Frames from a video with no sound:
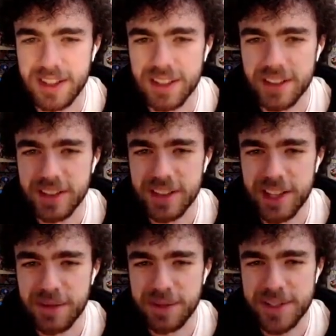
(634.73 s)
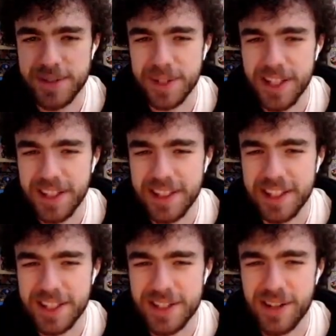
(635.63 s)
the level 3, and
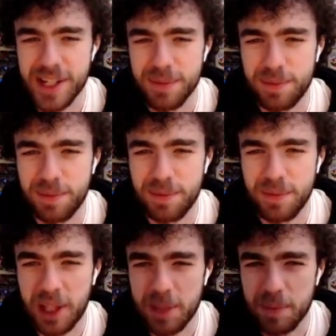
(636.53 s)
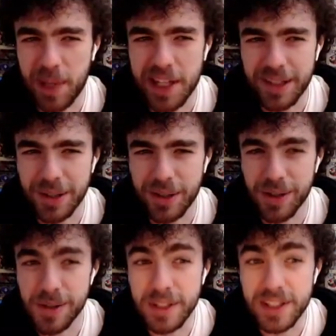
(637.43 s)
then tried to like bank on
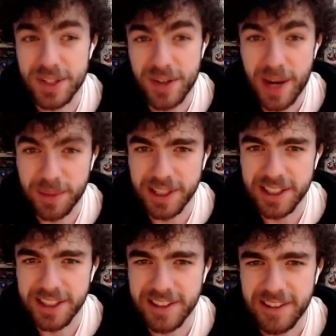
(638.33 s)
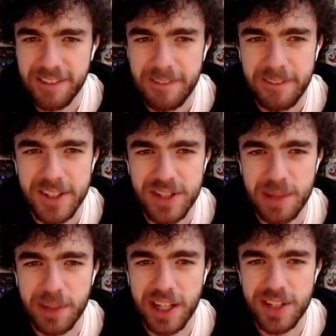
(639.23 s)
only the trap card. The
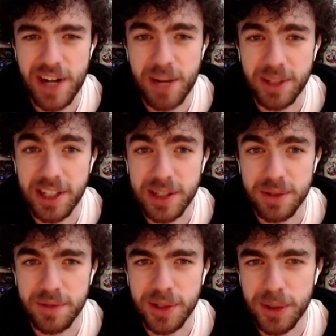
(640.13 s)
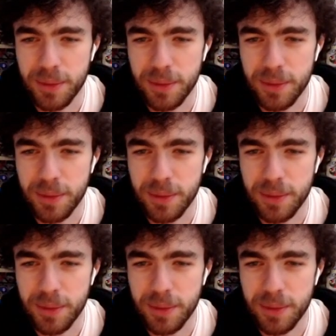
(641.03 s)
Tri-Brigade trap card, the Revolt.